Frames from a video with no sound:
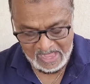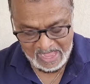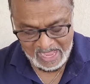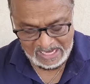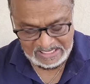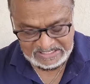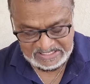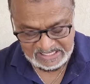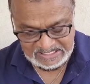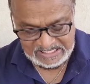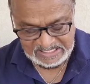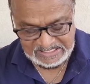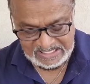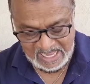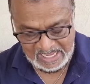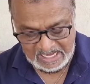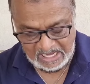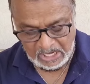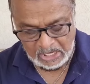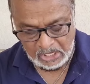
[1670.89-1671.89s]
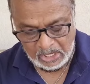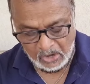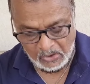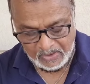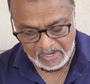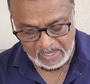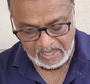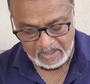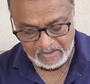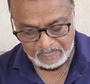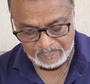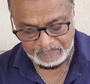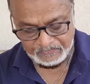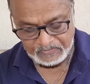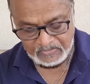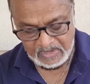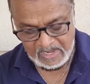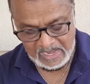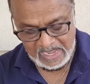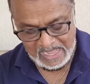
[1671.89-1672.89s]
as this is like a lorry.
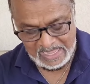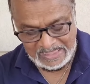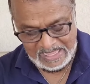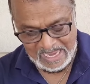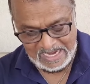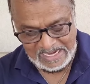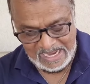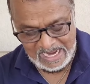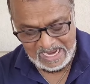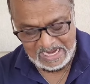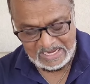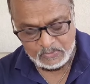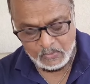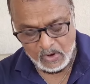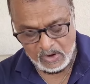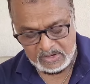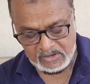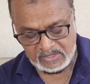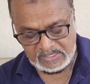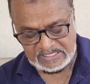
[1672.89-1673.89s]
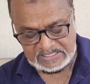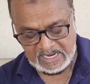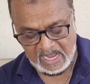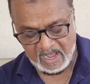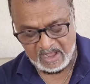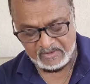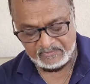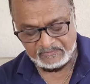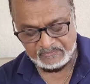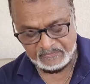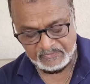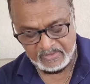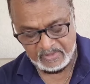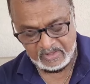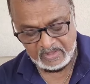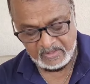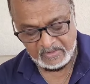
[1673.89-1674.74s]
They need worker staff.